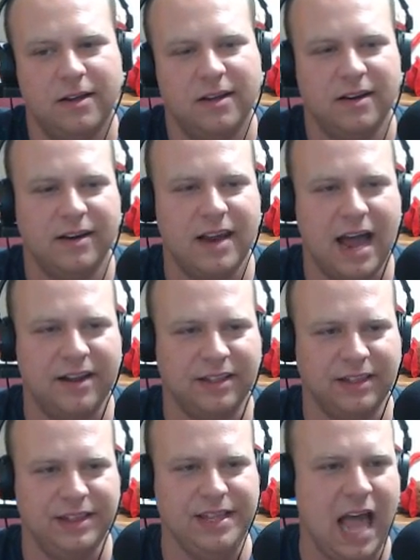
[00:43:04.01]
Not
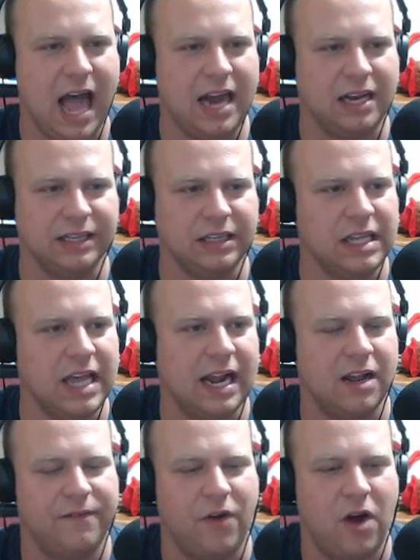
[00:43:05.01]
a
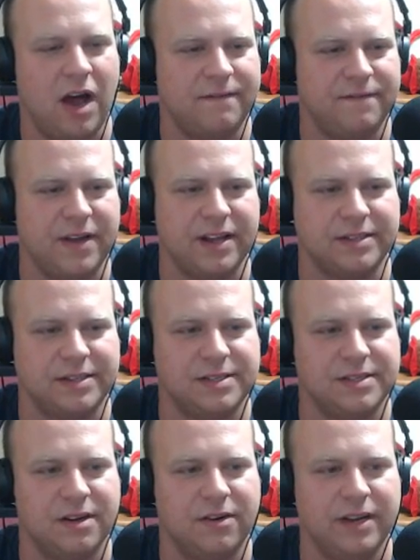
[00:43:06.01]
lick of offense.
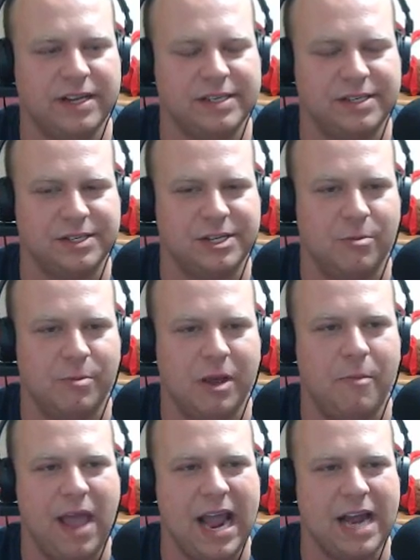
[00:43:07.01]
So it's just going to be
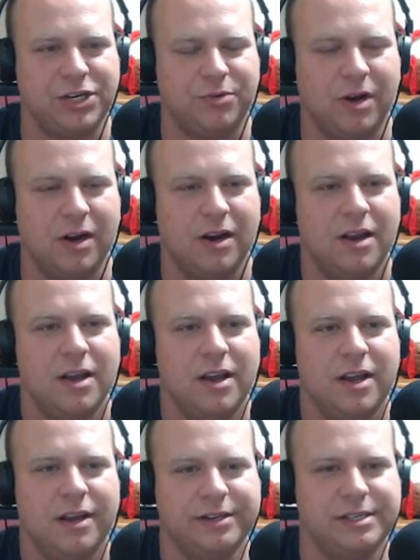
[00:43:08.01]
a match where
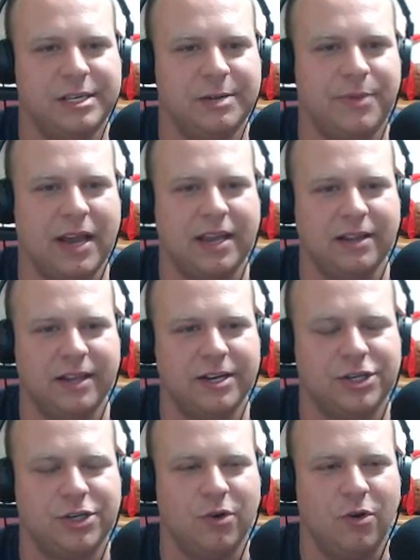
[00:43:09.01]
you see Becky
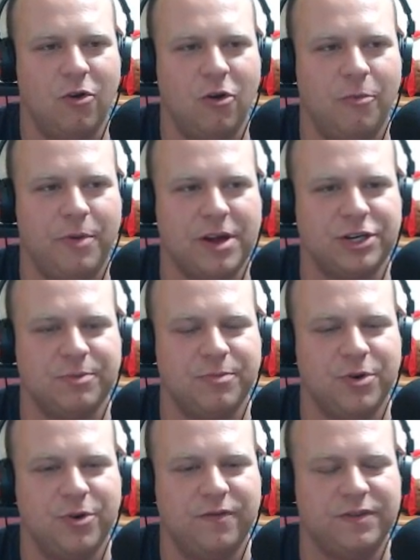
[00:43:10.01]
Lynch do a whole bunch of
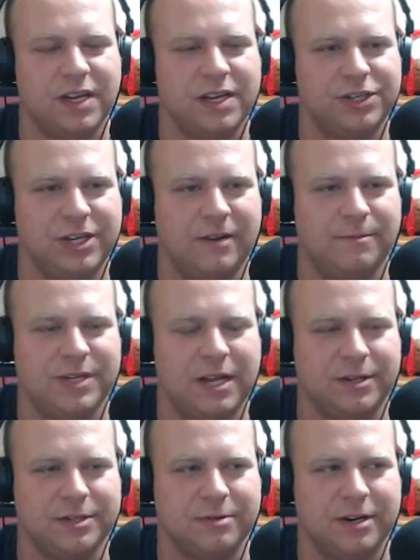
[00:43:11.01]
moves on James
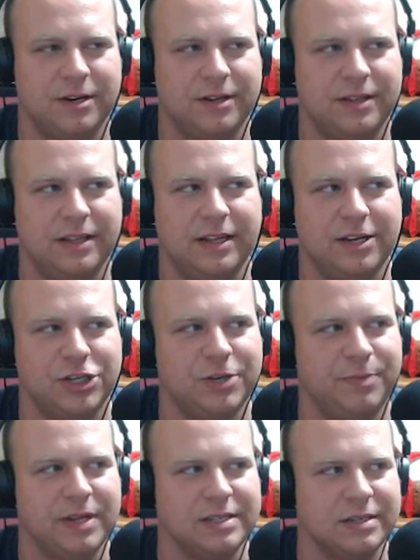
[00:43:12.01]
Ellsworth, and then
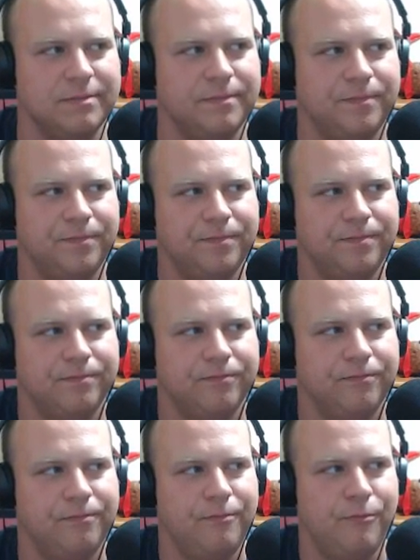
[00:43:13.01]
she pins him.
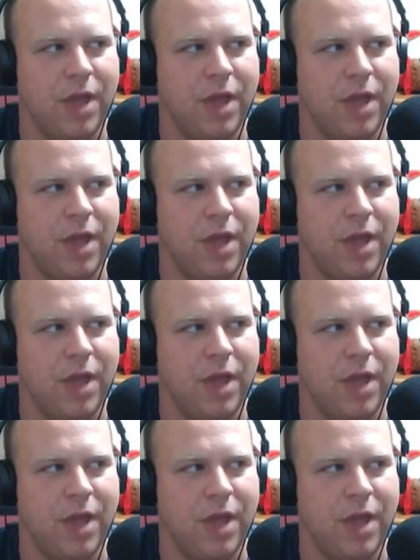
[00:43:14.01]
Meh.